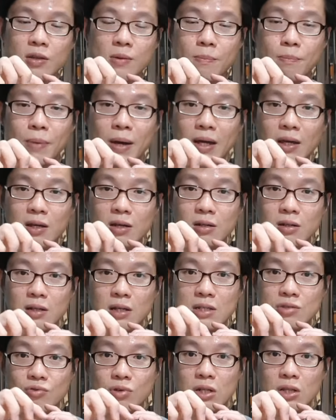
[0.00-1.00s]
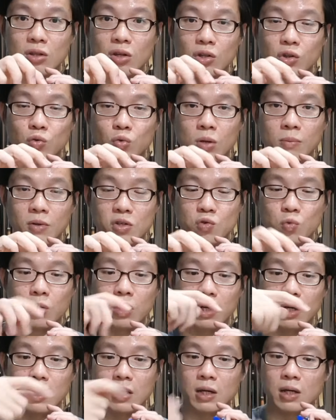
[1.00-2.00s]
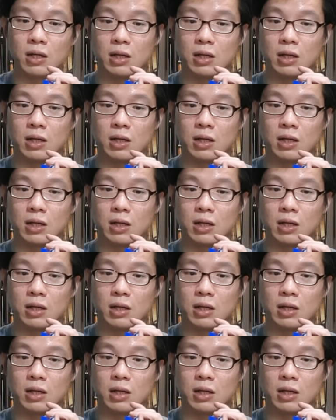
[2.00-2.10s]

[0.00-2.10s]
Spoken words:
the back here is really not doing much work.